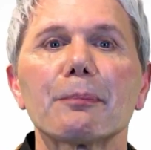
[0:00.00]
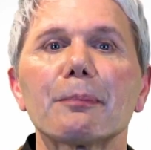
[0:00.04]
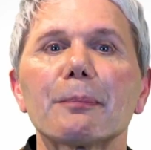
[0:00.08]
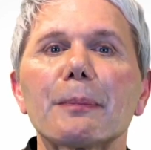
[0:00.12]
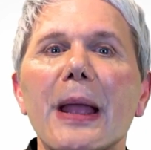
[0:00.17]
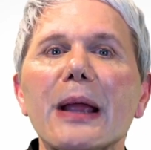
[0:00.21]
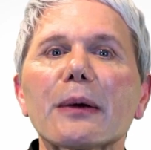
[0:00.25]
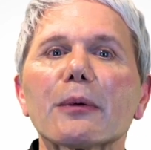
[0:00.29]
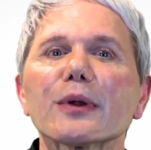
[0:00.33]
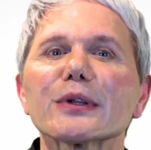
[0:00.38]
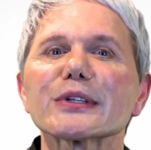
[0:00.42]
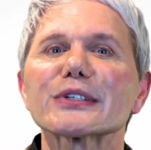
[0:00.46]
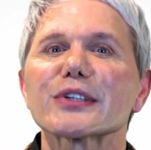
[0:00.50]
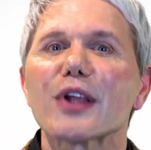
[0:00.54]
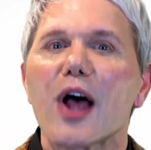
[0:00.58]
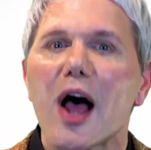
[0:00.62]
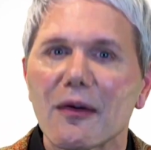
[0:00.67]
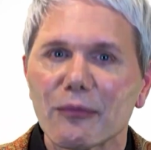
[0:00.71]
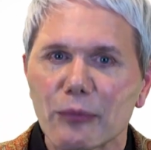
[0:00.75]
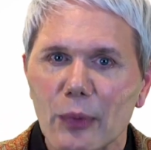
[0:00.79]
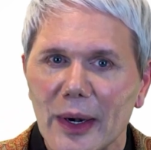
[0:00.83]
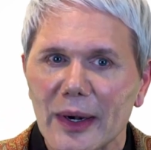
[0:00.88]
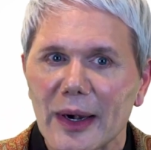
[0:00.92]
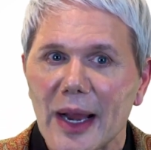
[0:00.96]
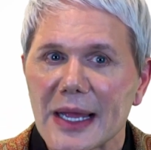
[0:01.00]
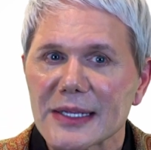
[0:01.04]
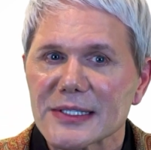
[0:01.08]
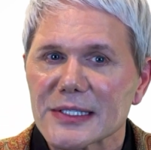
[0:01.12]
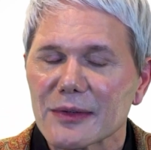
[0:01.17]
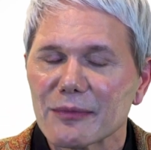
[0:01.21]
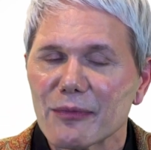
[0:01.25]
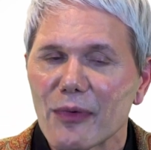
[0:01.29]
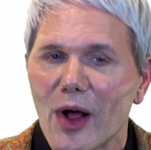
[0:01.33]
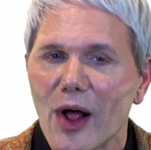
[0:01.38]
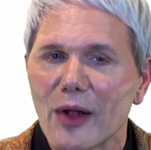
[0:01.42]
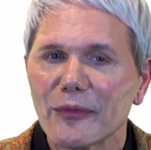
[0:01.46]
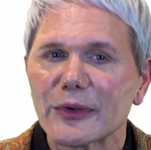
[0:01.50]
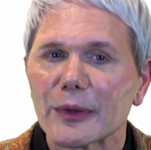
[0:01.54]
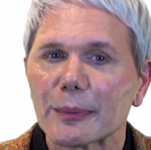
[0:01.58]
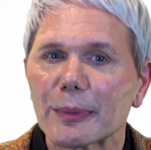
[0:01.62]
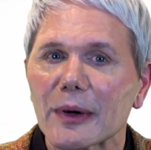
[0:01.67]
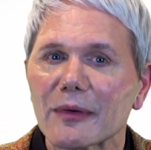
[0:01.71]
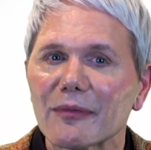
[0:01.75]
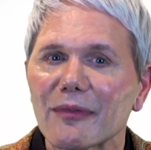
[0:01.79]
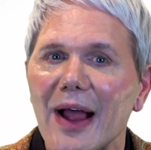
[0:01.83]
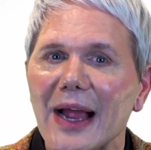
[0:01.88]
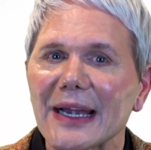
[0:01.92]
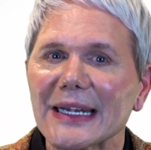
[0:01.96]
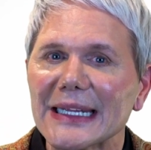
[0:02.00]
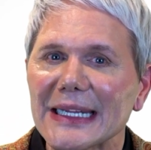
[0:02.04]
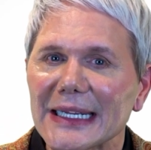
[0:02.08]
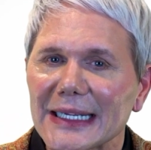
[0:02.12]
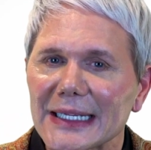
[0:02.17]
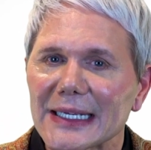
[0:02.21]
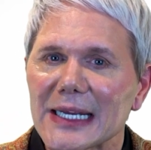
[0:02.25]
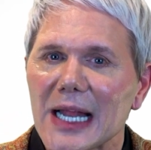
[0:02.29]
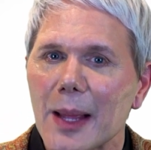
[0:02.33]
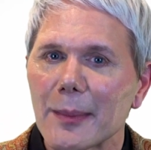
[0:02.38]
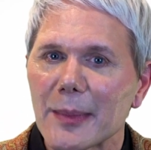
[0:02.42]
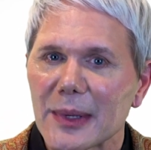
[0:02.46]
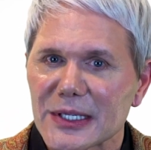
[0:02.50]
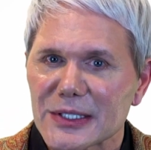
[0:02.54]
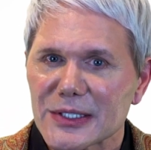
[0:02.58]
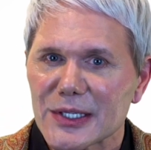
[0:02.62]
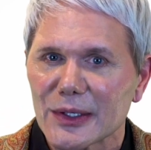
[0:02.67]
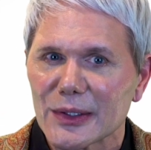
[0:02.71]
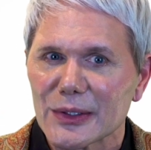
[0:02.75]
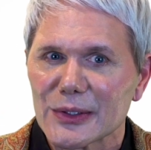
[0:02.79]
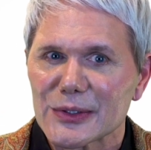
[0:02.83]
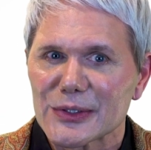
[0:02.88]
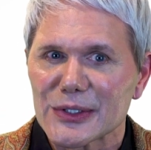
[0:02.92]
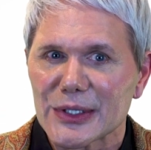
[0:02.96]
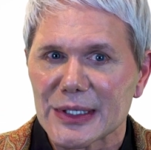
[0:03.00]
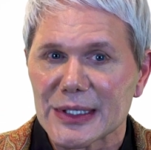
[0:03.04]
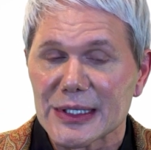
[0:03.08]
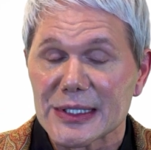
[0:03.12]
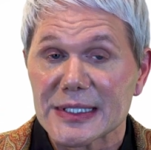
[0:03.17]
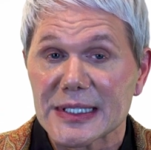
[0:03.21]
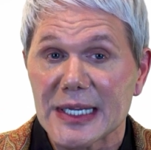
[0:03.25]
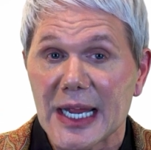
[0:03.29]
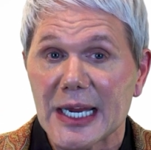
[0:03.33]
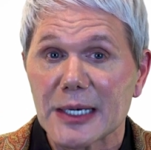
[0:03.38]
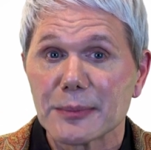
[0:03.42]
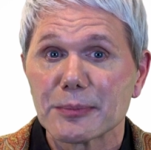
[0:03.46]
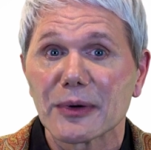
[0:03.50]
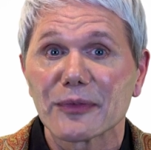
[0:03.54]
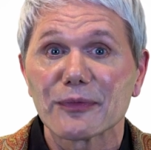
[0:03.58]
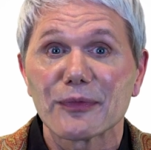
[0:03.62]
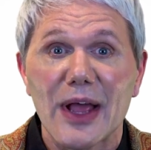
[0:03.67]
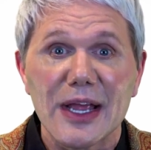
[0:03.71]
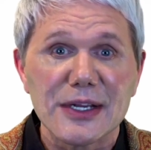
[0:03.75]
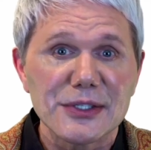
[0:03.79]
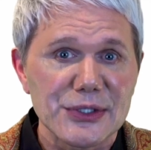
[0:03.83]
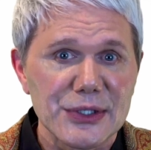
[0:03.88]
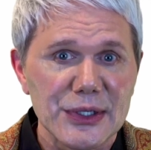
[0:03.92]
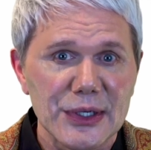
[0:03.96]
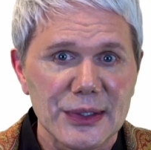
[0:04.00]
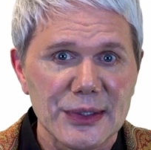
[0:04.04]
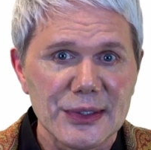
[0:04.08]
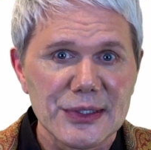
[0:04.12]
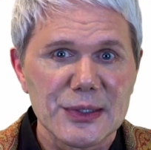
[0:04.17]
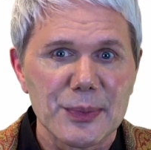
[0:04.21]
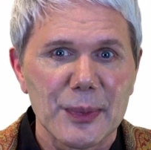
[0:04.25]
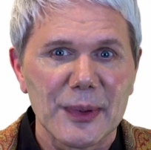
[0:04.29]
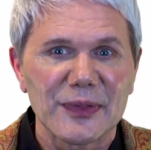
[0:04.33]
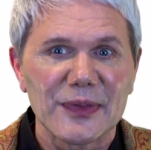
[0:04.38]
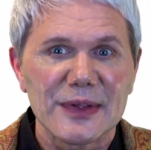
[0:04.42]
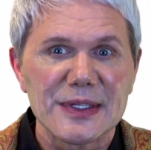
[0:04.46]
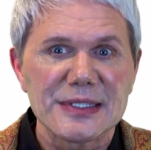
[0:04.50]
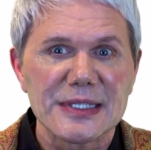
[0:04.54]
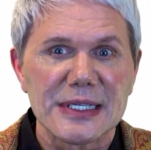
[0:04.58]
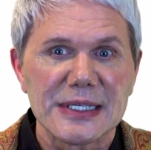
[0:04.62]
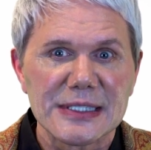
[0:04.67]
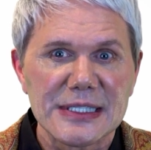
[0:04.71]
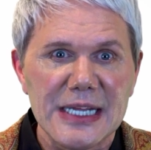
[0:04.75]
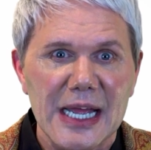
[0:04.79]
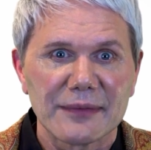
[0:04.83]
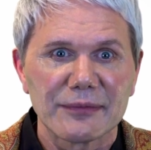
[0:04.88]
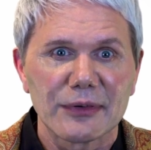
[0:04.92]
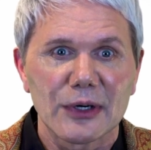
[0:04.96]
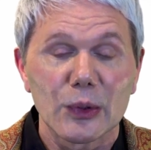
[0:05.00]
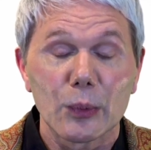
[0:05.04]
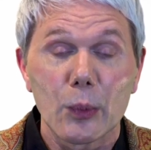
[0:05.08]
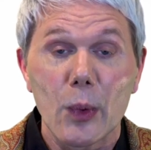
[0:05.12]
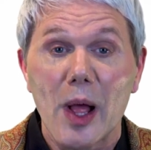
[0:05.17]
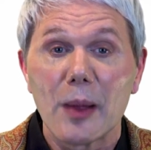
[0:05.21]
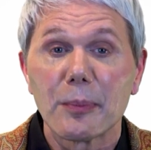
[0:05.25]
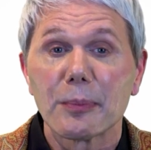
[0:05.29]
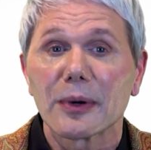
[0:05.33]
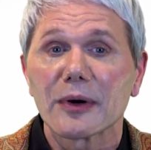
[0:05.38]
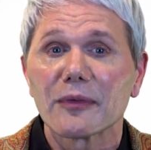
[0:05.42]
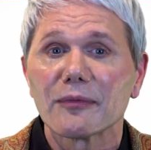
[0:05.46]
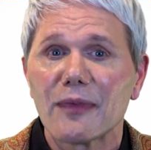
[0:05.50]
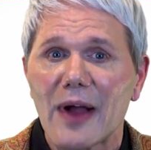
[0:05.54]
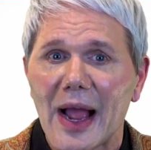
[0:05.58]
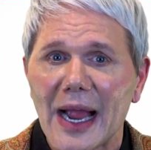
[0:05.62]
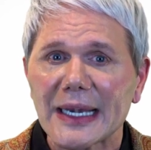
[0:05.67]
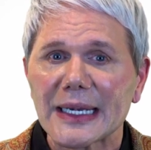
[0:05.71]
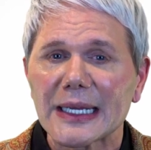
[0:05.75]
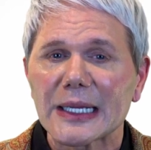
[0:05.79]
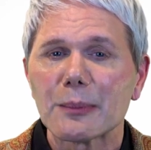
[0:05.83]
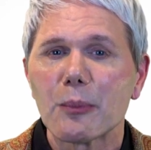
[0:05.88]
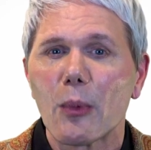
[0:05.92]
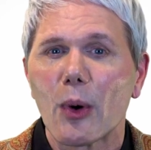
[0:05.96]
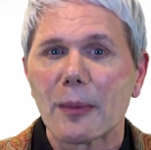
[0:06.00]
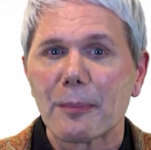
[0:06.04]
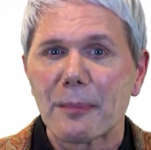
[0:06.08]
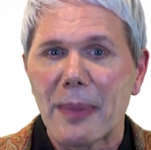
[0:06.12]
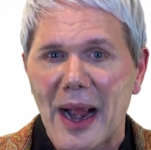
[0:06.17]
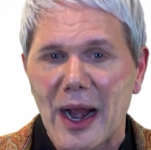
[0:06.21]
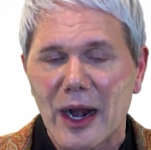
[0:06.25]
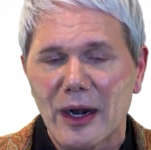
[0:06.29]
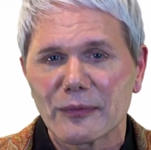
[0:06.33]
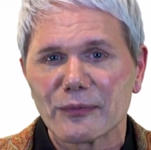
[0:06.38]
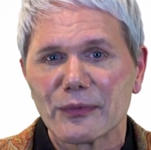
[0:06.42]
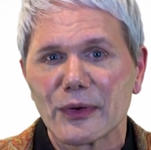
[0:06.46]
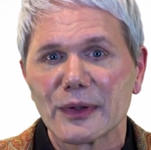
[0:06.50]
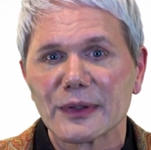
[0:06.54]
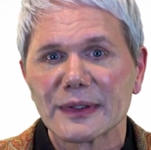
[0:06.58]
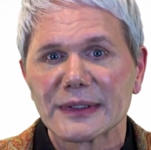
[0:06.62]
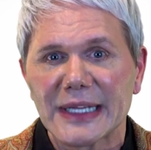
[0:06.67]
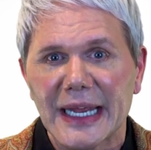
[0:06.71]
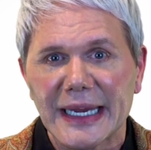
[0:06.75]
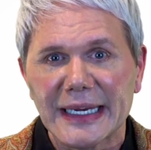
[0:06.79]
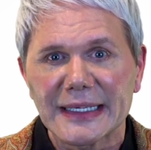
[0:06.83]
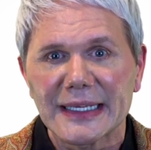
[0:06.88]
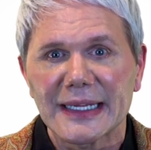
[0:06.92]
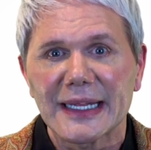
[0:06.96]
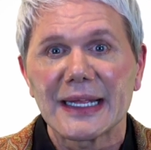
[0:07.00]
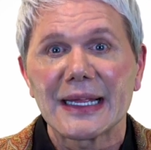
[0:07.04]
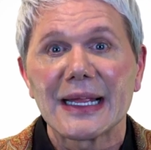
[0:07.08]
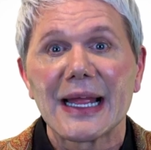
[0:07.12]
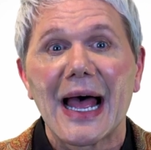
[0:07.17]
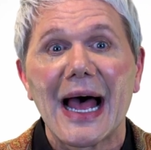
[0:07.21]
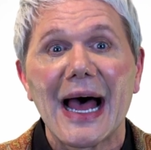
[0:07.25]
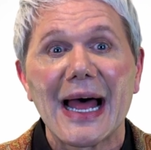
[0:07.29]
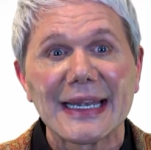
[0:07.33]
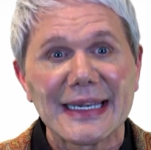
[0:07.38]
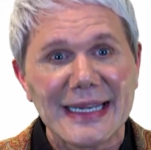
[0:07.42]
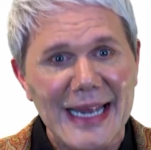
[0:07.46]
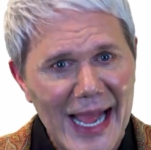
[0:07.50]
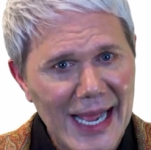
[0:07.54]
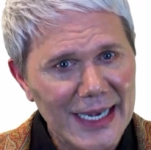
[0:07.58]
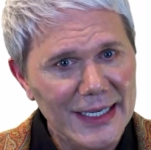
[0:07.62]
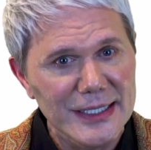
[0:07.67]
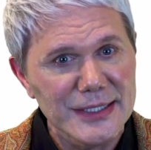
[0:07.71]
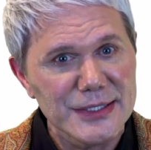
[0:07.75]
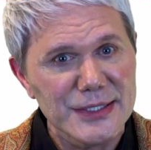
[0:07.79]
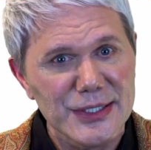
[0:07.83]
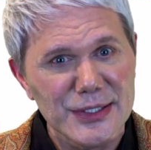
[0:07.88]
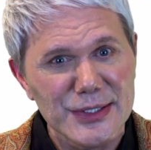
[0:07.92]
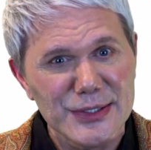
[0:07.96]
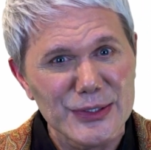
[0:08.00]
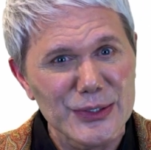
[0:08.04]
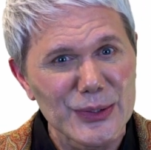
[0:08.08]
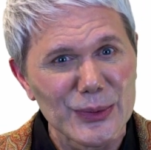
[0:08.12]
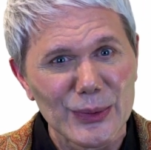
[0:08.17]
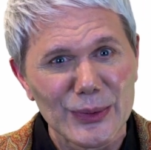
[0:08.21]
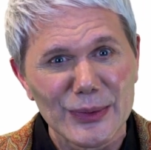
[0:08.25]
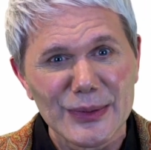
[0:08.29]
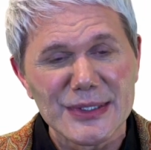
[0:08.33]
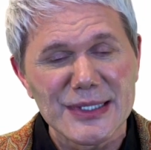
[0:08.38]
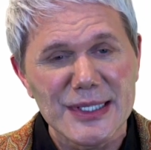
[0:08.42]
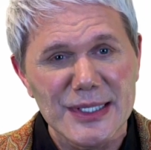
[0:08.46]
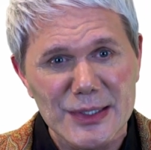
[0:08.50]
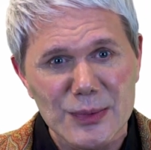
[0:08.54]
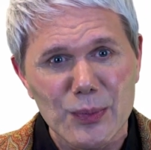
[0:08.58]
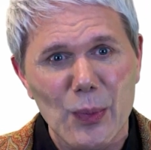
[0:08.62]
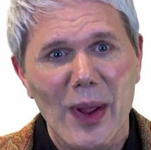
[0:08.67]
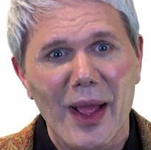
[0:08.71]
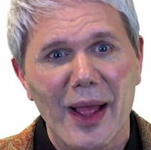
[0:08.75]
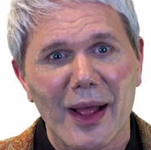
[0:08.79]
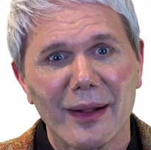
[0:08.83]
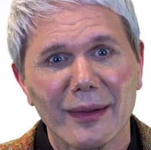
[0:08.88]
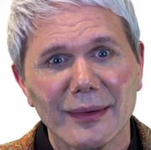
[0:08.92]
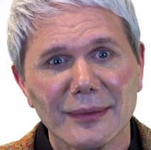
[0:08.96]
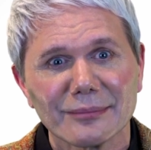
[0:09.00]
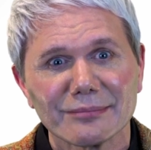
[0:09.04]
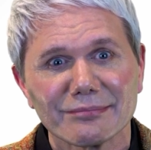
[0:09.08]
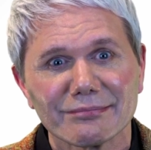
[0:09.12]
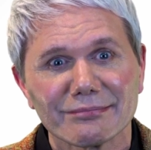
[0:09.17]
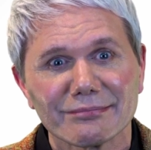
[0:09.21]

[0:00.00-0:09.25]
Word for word: Payroll software has evolved to provide economic solutions to aid professionals with this endeavor while providing more powerful data analysis tools as well.